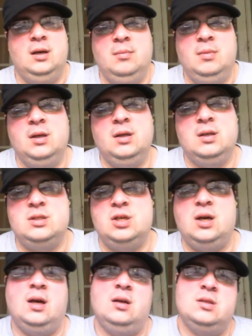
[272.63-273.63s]
I'm gonna
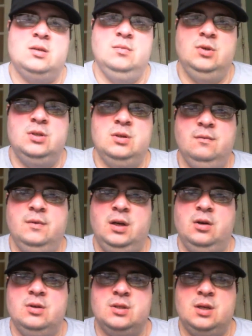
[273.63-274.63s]
check out some YouTube
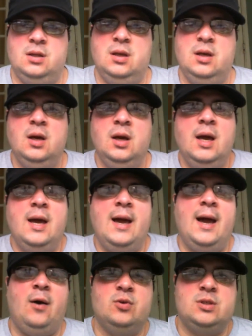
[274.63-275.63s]
videos on
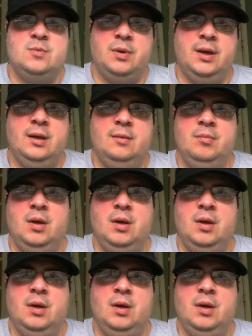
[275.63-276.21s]
how it's played.